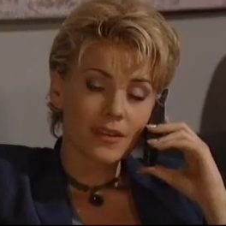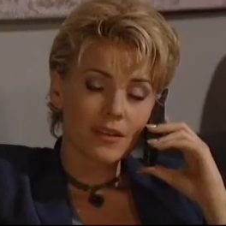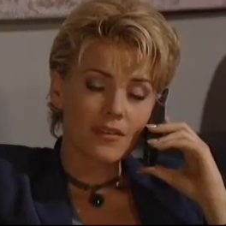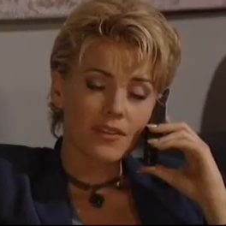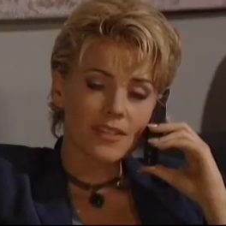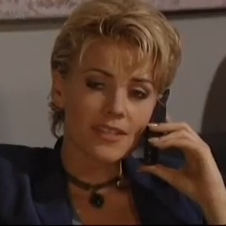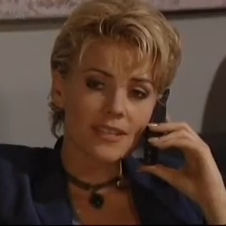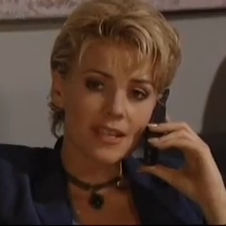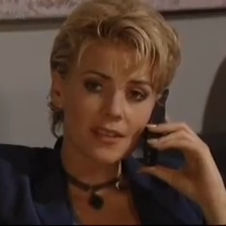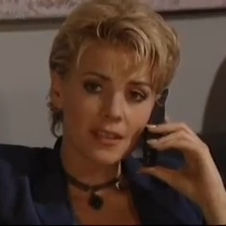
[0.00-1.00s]
If this has
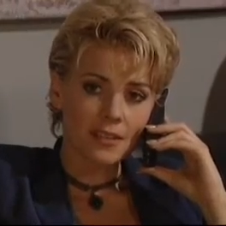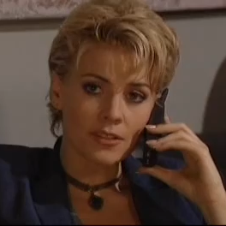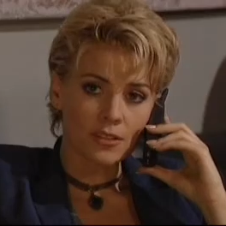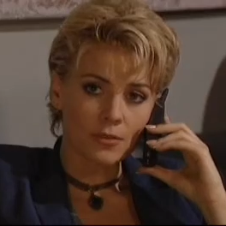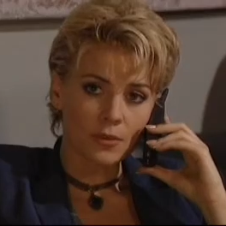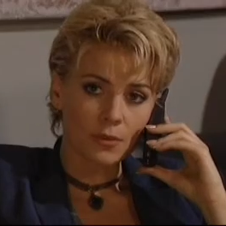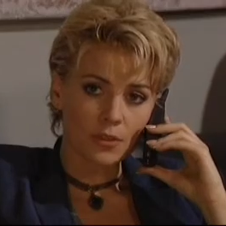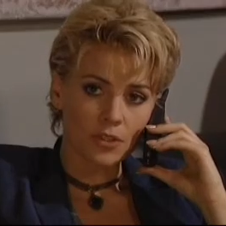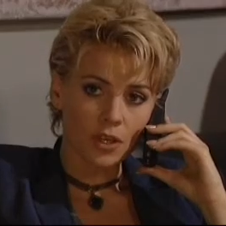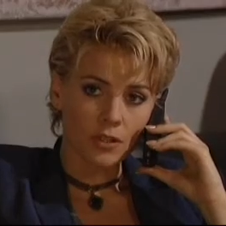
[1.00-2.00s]
anything to do with what
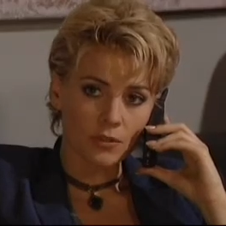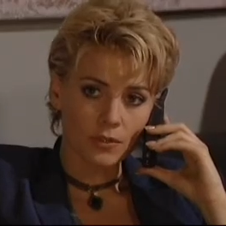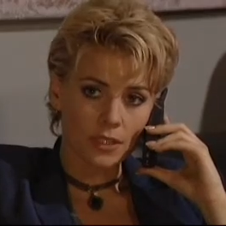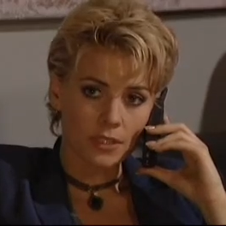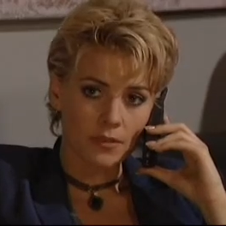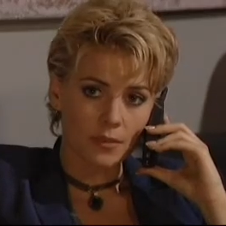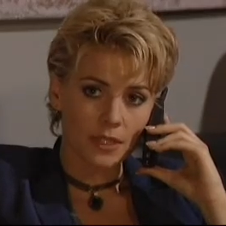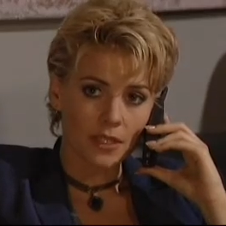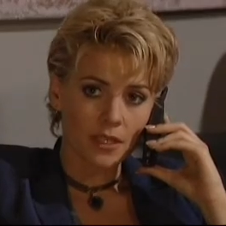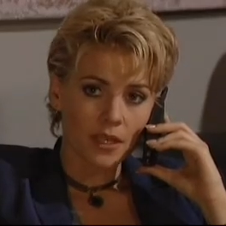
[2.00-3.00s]
Jean Luc did to
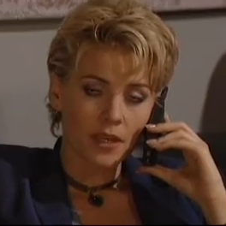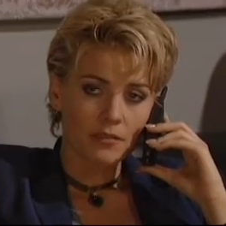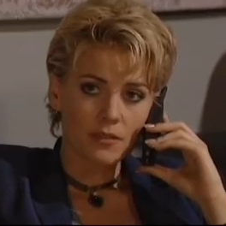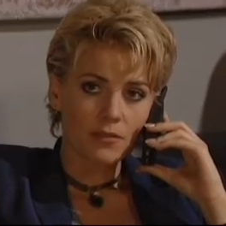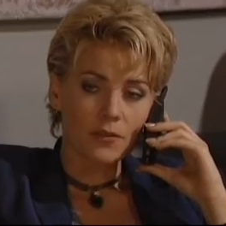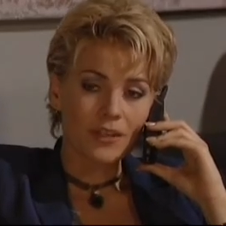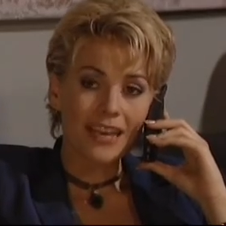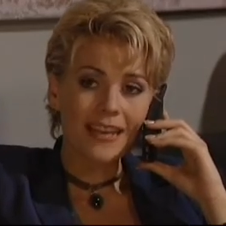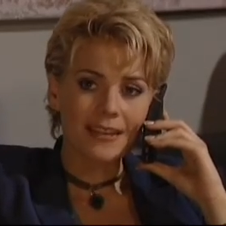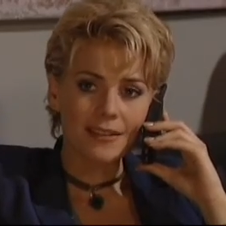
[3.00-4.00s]
me,
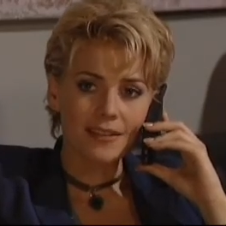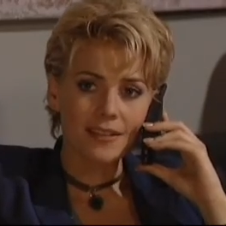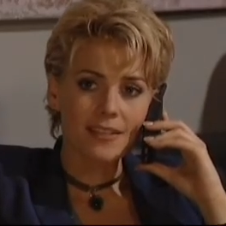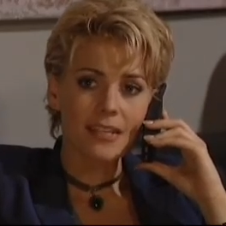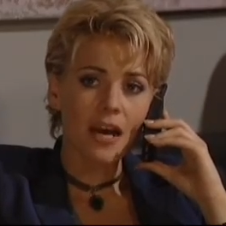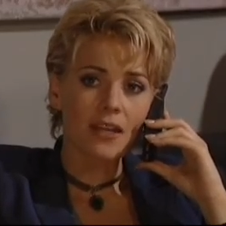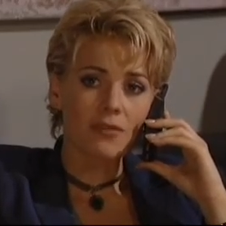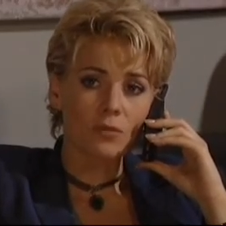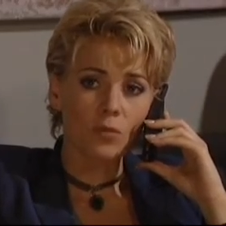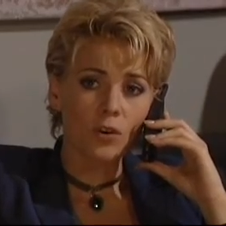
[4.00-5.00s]
forget it. He's not
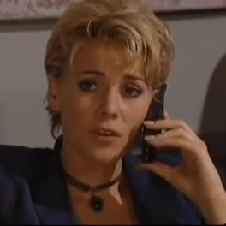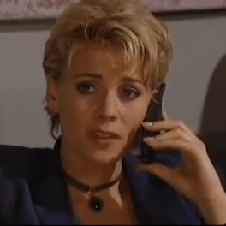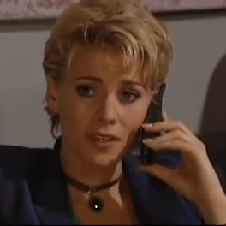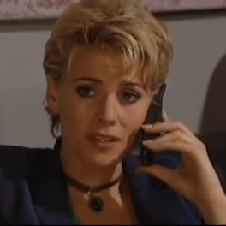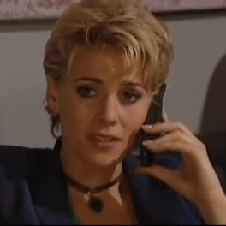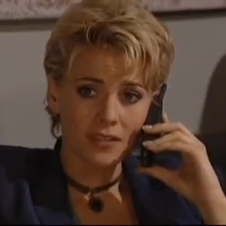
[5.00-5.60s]
even worth it.